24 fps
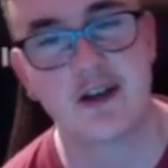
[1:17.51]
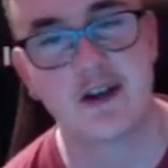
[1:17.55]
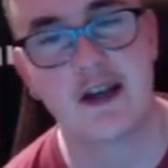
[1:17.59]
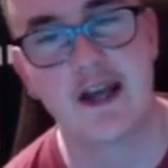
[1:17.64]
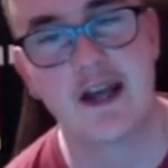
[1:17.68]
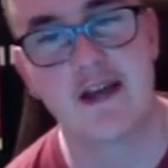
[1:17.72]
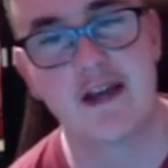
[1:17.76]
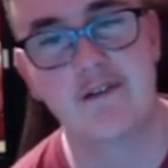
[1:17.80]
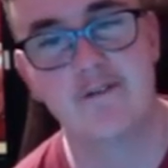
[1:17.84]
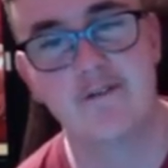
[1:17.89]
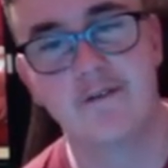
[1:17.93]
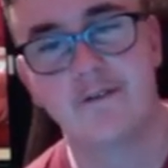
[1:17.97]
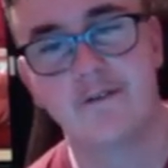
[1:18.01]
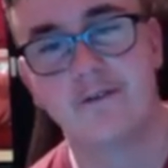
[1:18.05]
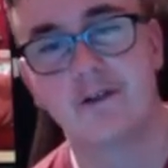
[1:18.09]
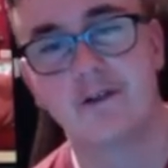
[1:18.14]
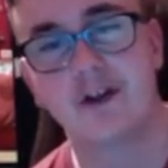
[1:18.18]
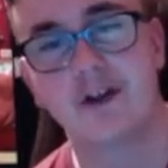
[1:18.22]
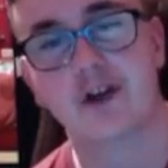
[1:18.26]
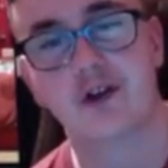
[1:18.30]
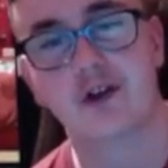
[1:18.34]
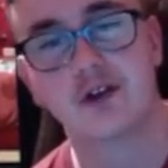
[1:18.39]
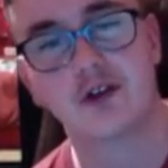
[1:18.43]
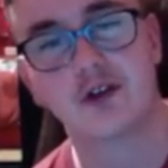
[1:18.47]
If you
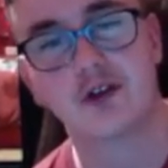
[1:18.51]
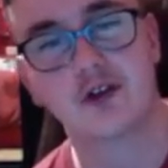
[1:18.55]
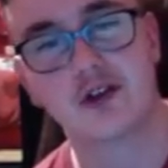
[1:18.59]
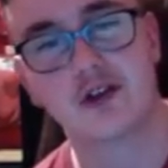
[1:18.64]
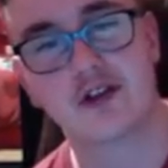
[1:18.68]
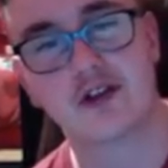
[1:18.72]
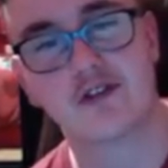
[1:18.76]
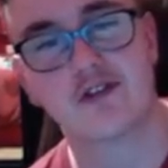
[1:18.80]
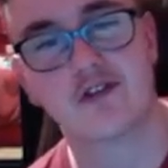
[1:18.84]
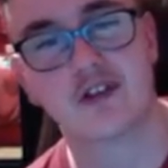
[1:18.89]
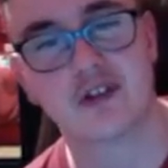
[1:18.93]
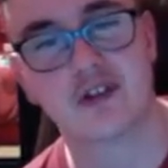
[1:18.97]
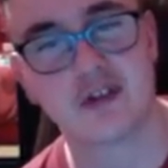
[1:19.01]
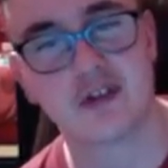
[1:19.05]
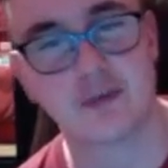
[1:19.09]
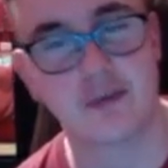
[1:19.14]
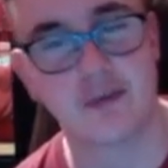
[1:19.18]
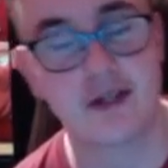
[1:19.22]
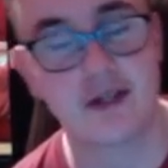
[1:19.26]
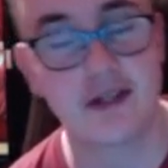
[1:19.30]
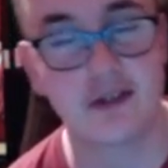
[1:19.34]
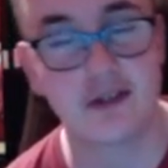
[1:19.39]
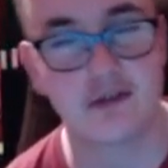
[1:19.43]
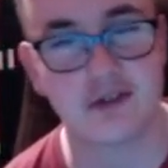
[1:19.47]
know you go different to me,
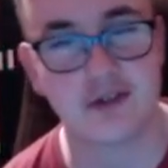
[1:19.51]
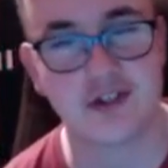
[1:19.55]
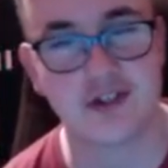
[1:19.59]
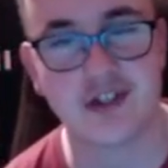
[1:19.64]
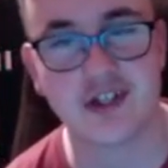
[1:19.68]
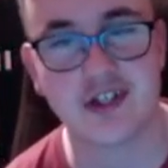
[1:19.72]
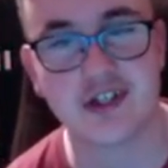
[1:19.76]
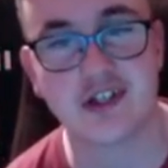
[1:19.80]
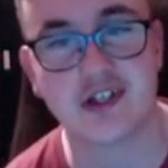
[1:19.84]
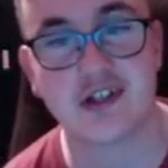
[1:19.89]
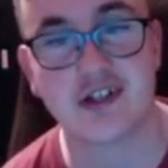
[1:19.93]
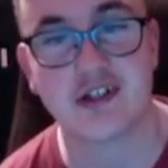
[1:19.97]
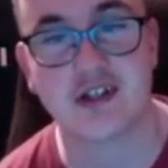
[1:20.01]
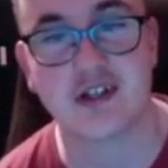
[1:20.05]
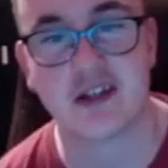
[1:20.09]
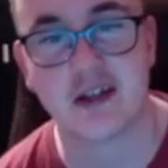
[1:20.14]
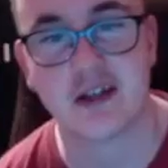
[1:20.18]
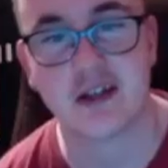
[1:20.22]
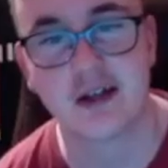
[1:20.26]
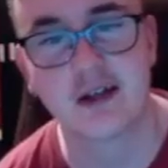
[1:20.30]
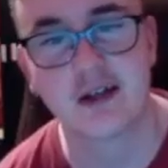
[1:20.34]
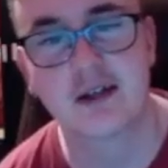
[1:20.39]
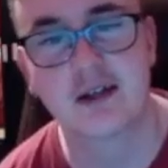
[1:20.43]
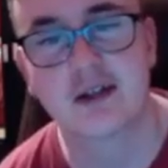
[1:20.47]
you can change it to
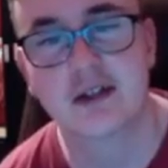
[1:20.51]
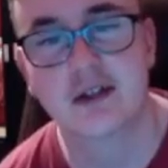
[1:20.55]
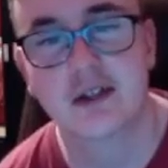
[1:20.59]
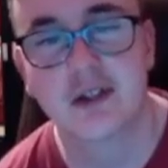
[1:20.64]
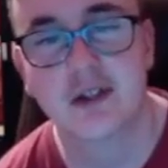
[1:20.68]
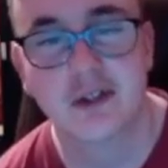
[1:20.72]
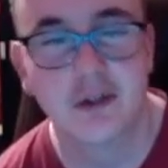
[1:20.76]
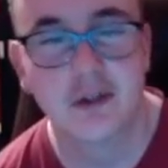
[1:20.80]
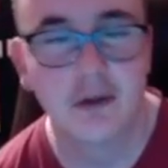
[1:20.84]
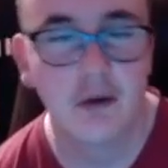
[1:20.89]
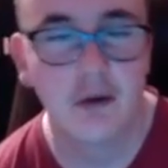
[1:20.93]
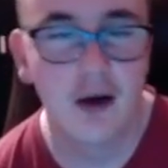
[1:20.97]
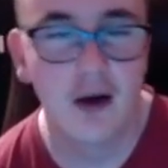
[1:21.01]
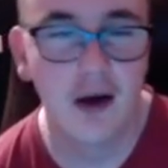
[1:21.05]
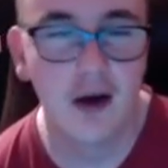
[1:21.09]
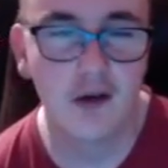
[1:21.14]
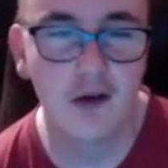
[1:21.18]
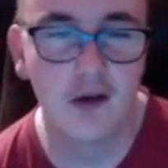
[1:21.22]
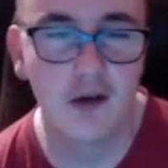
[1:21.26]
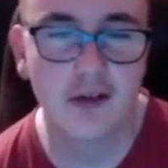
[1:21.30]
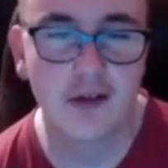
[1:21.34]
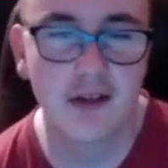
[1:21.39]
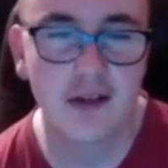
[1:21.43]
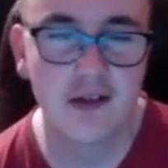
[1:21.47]
that,
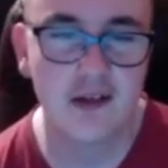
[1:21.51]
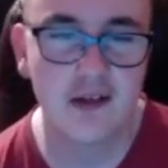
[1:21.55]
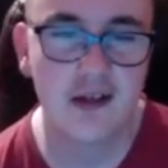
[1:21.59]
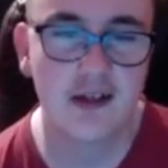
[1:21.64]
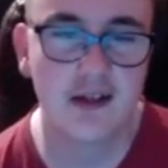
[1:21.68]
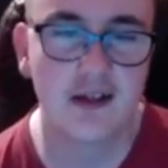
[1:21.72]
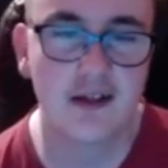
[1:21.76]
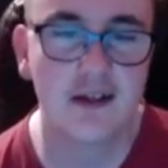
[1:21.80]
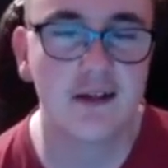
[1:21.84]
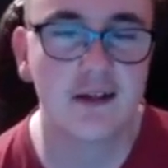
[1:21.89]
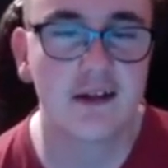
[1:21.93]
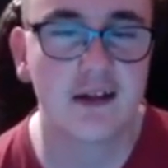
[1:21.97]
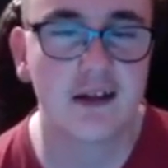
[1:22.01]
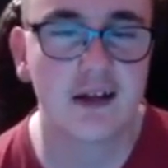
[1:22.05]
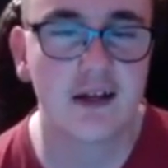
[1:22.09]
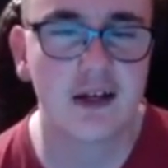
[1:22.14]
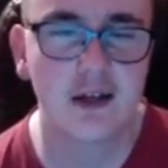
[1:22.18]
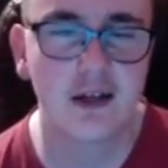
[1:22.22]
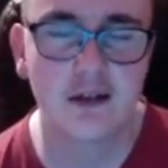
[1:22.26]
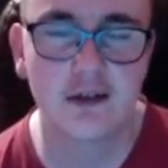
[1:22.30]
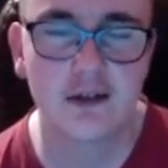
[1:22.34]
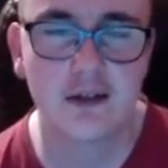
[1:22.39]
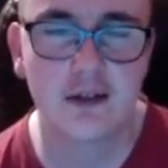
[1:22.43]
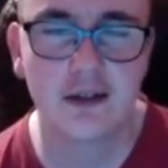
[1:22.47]
okay? And then the
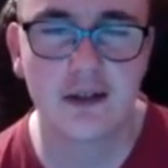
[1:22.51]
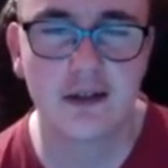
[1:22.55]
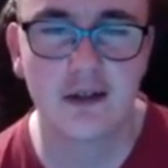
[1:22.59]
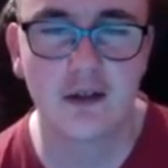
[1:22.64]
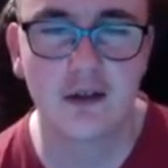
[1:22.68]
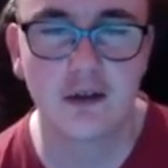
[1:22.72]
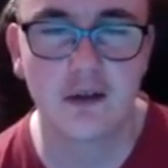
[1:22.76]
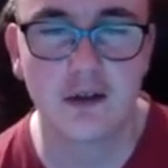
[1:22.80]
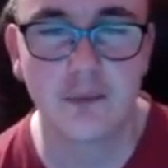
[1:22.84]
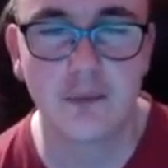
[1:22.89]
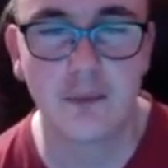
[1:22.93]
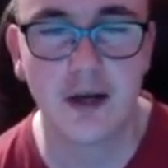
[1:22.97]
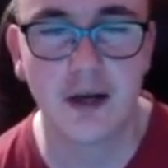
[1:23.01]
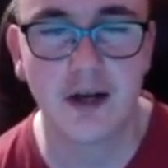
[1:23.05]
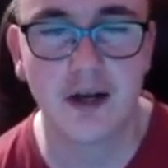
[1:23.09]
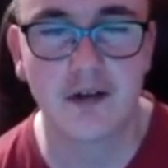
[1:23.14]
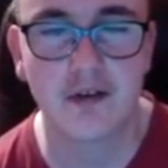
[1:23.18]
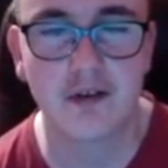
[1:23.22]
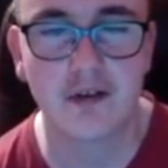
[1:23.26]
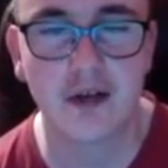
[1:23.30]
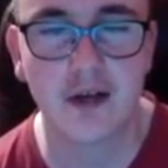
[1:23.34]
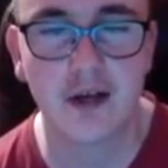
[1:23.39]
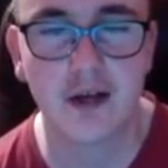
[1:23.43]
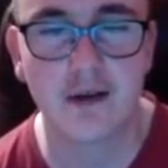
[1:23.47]
color, the
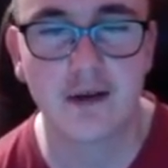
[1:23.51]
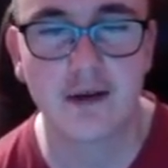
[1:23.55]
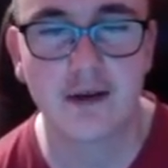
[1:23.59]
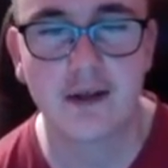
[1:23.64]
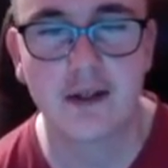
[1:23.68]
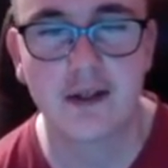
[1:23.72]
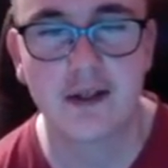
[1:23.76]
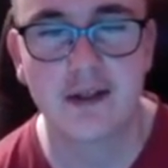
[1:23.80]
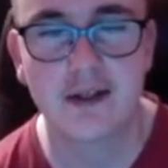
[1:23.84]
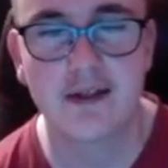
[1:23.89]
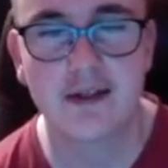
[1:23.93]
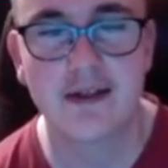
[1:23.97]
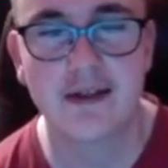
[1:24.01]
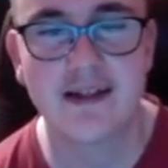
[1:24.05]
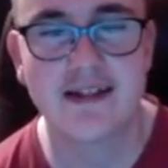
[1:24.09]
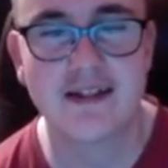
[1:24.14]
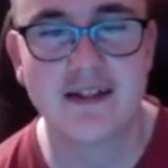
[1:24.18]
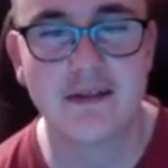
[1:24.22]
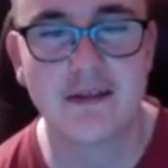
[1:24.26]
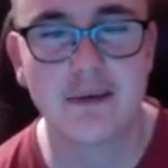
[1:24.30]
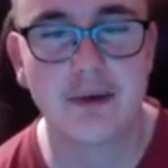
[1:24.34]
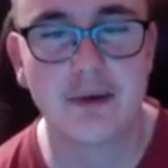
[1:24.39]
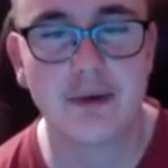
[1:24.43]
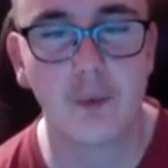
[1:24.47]
background color needs to
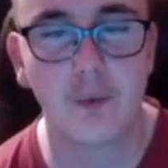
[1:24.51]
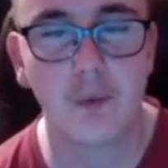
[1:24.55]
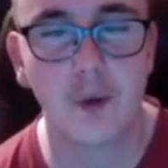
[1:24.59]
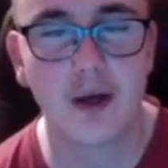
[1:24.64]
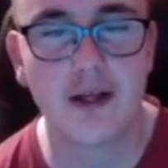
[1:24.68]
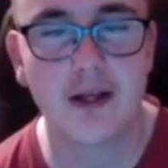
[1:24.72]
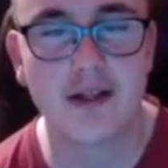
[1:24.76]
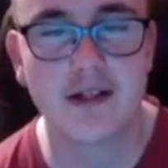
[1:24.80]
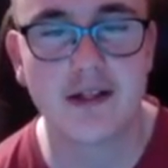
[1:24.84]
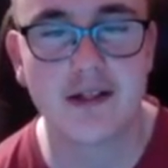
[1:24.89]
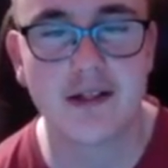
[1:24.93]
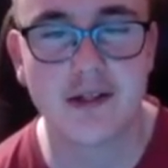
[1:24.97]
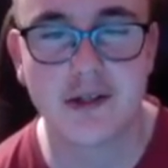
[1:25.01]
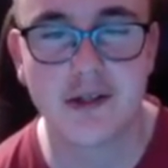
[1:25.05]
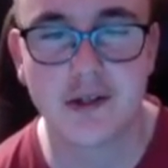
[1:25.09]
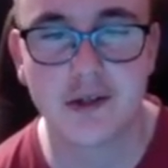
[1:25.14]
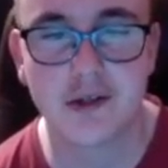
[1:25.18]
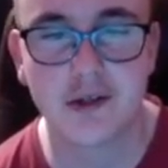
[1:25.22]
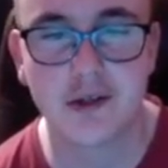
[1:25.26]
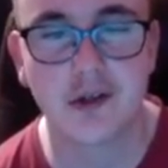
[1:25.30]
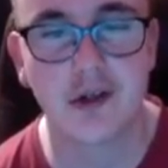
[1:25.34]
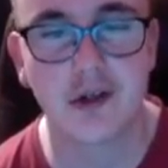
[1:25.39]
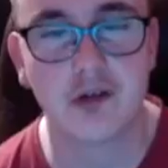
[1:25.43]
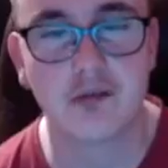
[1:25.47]
be white,
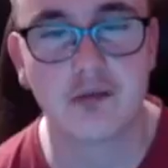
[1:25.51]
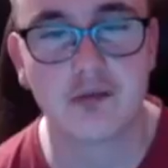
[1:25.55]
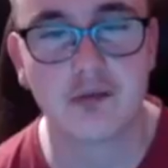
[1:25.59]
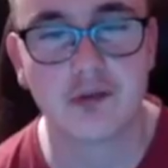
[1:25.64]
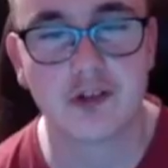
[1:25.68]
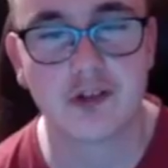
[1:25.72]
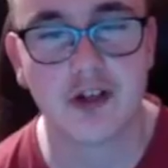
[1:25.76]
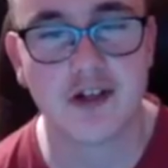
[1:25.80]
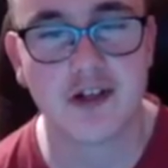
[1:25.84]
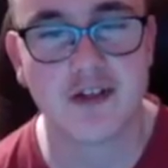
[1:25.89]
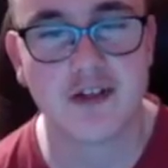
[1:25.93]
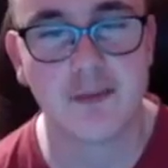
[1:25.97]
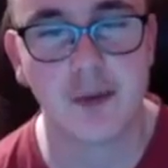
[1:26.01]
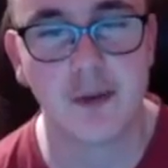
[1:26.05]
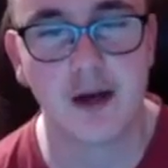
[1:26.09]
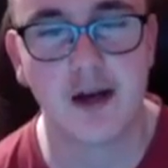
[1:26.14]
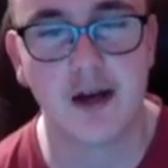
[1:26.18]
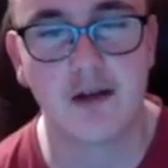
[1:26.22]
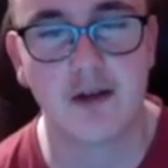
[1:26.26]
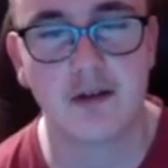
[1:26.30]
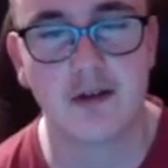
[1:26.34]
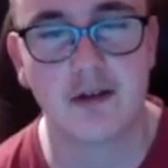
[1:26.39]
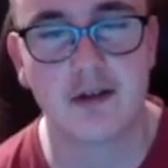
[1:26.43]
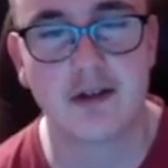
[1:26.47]
you know,
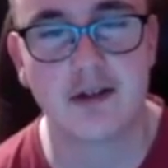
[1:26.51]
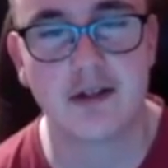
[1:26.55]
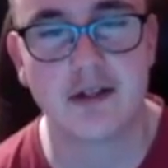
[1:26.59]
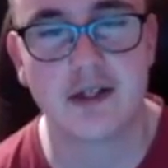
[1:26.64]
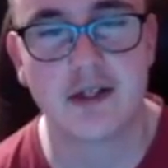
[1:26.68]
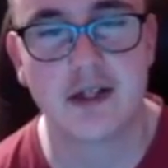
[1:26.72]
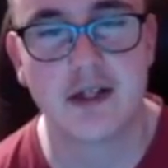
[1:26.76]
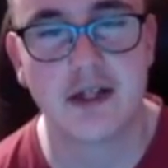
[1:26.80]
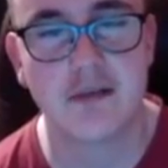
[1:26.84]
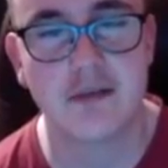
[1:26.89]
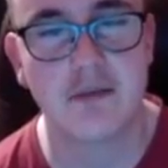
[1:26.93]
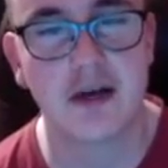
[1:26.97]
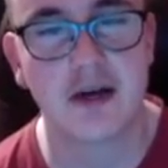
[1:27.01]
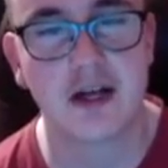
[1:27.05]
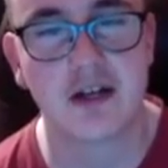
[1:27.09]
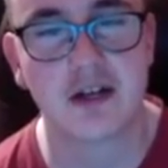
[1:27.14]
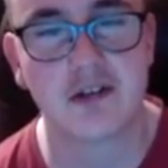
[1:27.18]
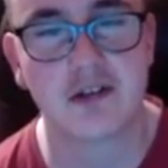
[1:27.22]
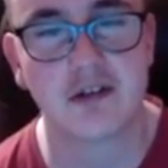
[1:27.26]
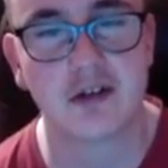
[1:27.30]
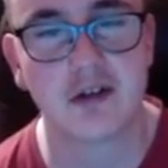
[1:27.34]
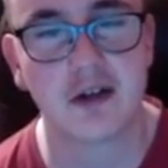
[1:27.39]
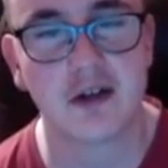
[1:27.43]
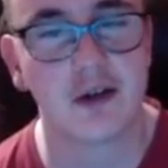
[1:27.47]
transparent
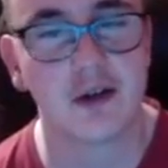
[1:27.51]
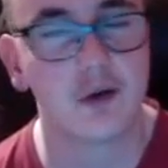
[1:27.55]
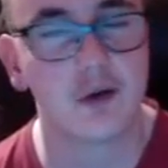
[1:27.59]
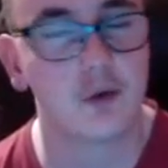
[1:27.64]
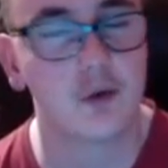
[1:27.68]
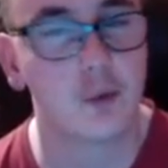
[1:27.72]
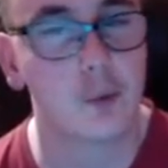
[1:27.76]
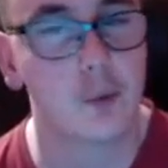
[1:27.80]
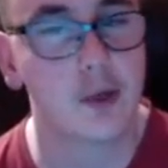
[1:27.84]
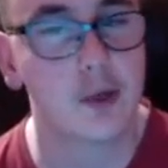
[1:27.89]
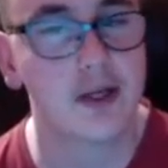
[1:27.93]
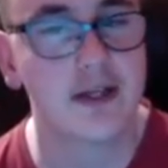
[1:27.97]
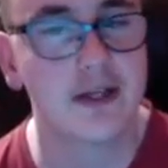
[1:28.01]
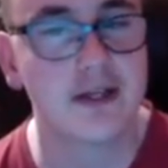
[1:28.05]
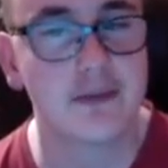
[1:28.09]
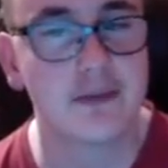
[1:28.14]
background color or white.